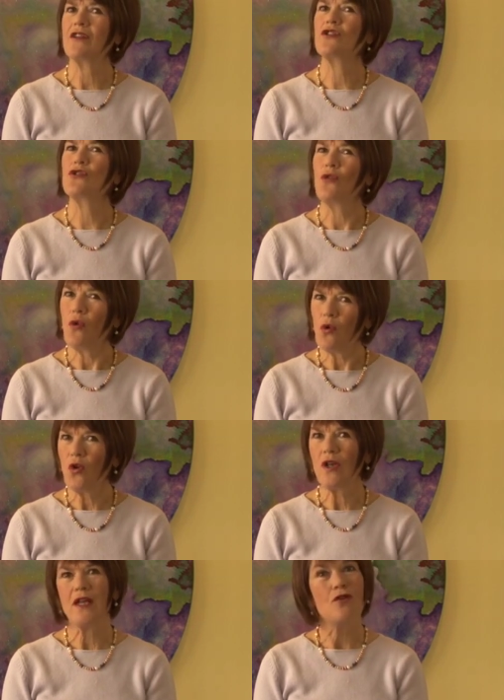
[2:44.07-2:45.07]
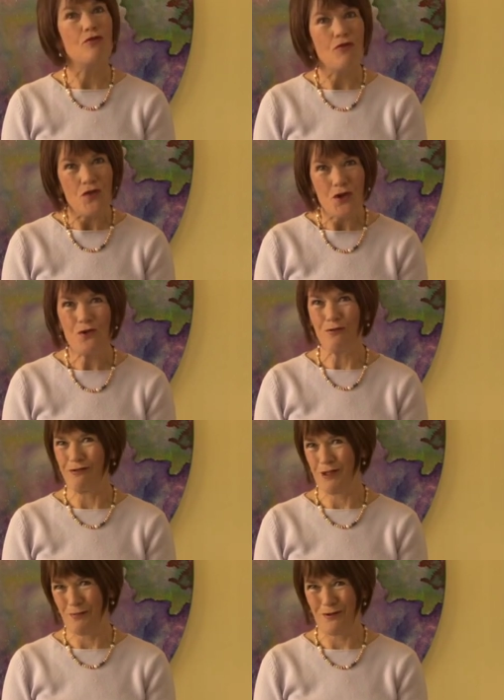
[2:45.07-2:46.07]
a soul
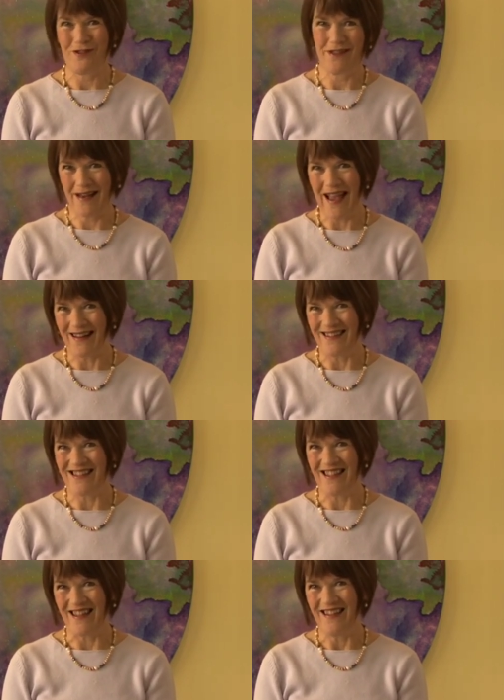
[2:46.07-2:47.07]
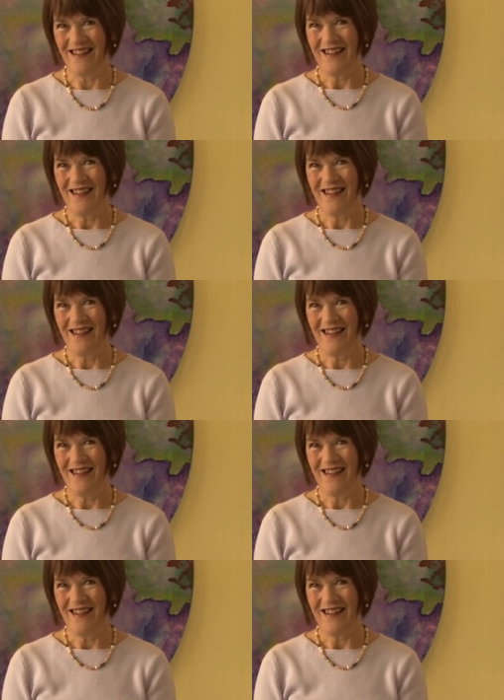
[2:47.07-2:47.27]
infused personality.